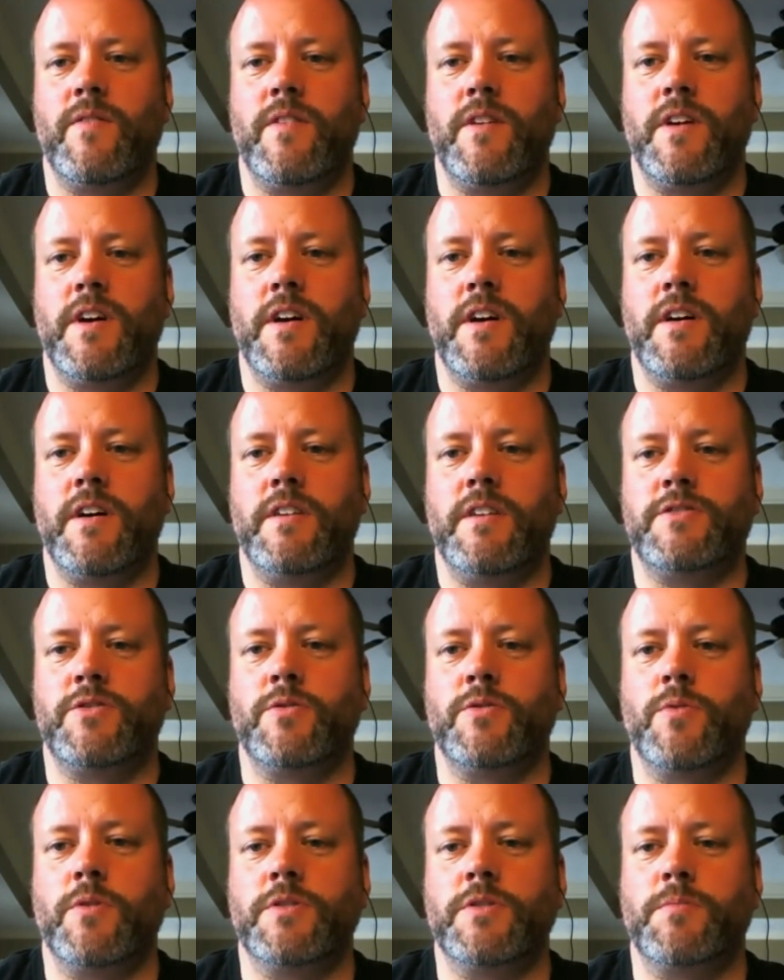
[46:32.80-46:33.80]
Uh,
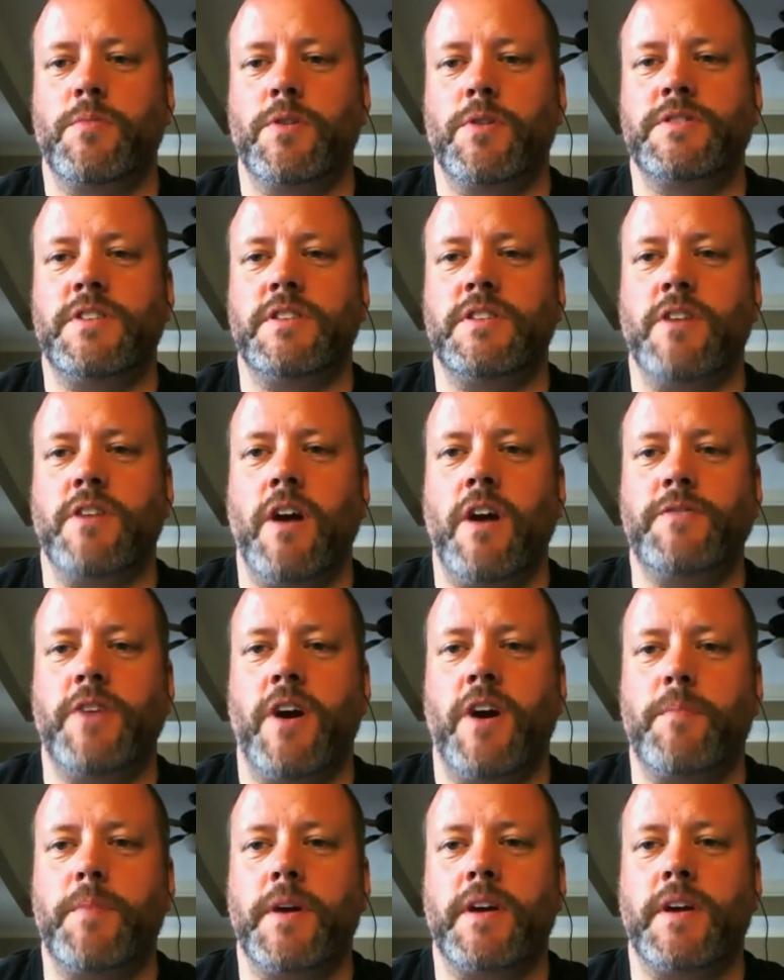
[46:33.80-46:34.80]
Stuart Rosenberg says, off
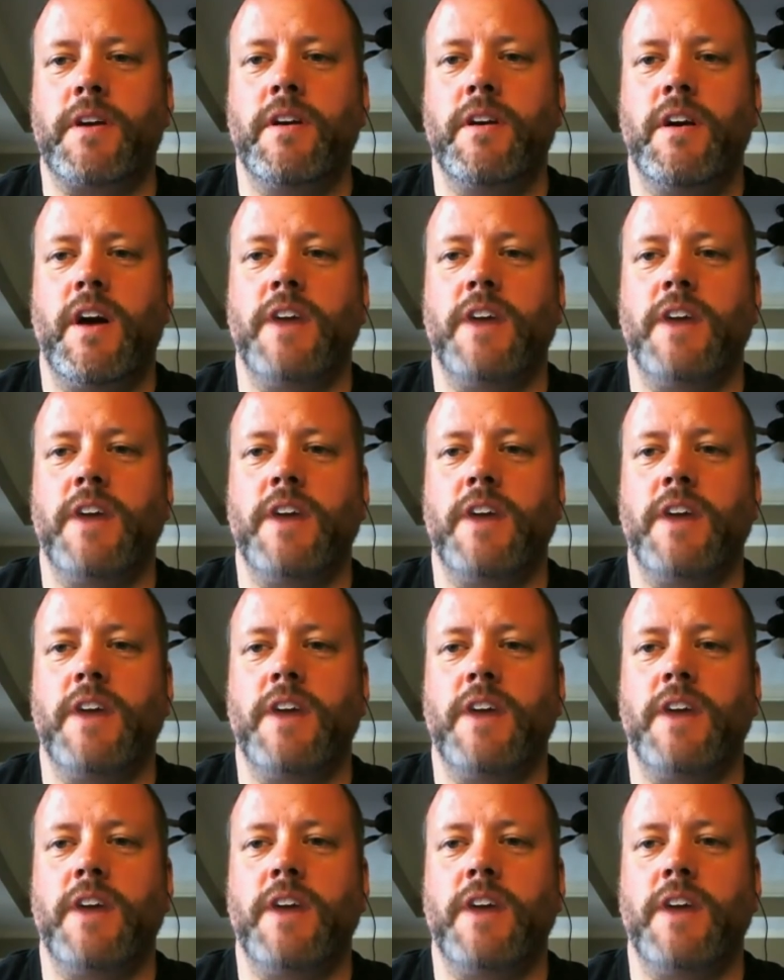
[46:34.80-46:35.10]
topic,